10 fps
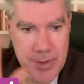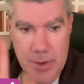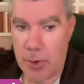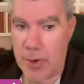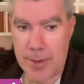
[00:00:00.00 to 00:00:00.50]

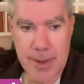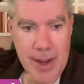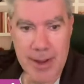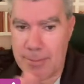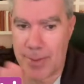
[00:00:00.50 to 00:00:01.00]
is already
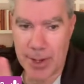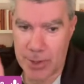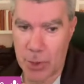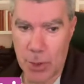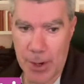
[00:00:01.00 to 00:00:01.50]
buying
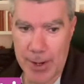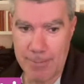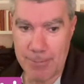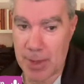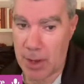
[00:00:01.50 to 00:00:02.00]

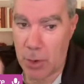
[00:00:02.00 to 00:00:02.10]
Bitcoin.